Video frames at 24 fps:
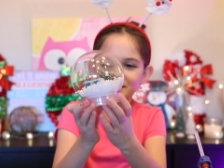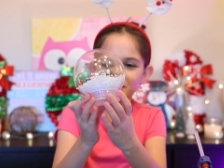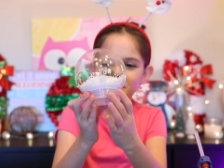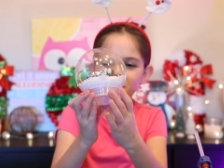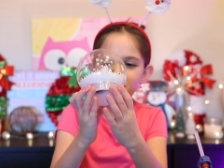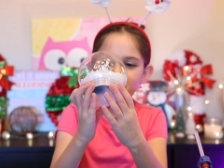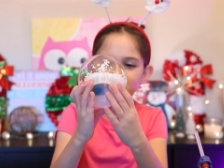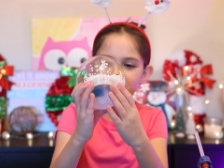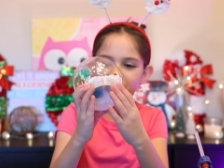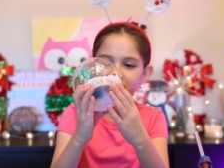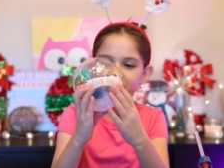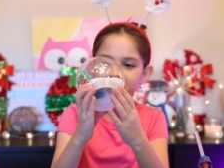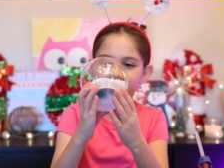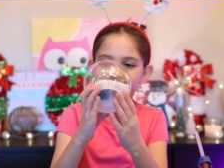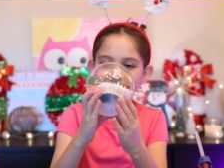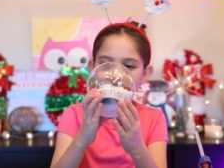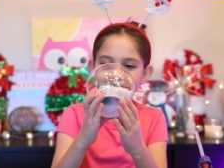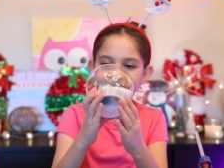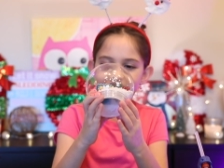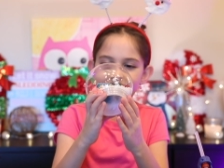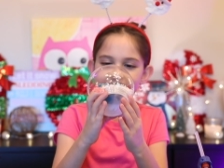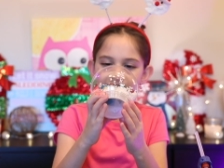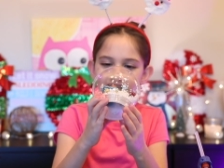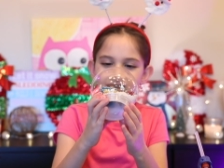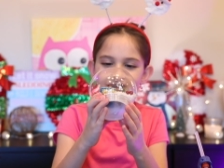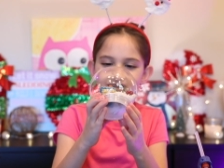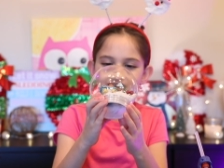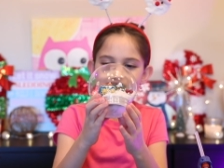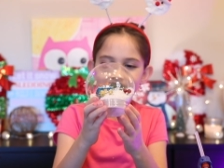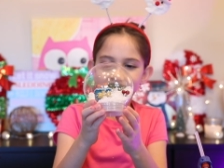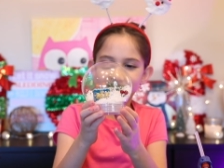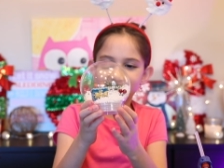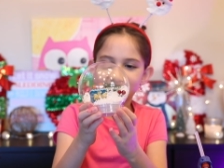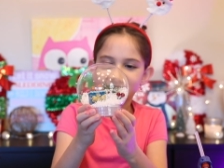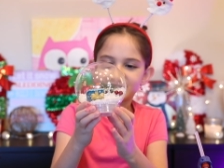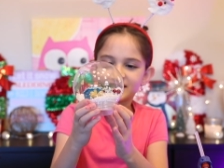Still a bit buried. Eh.
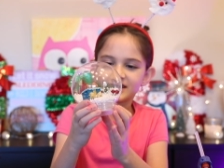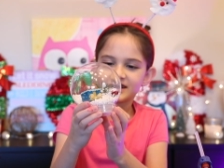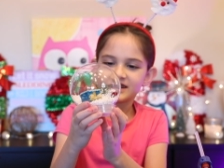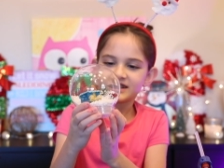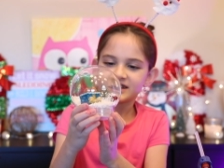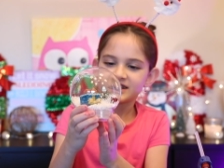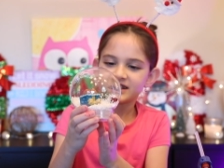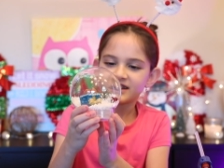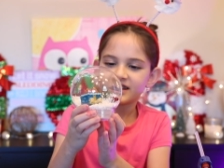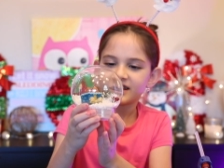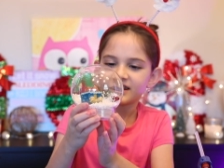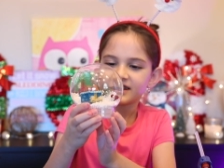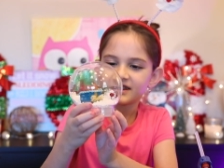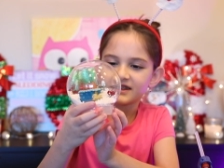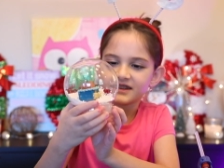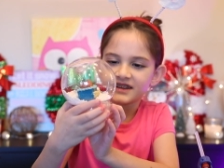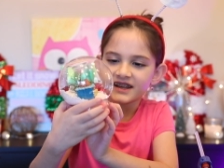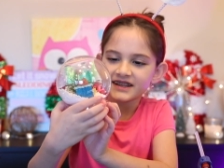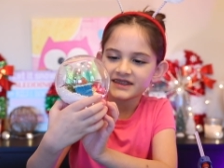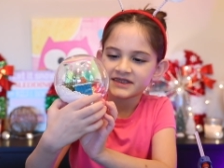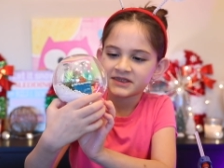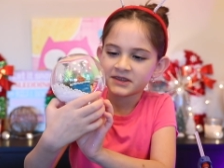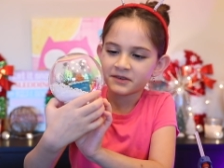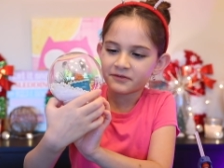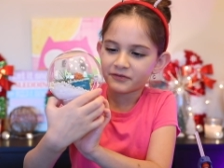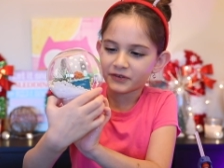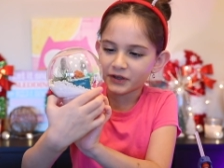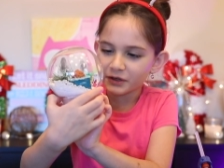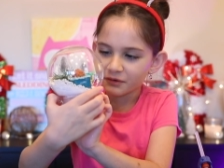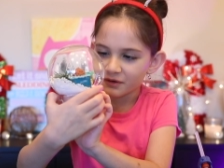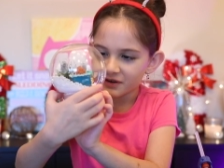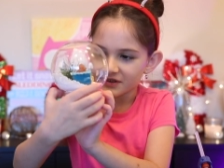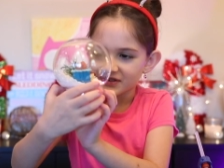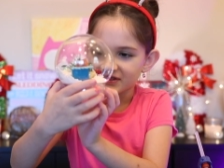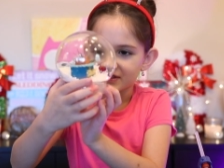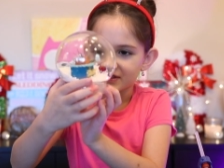Let the viewer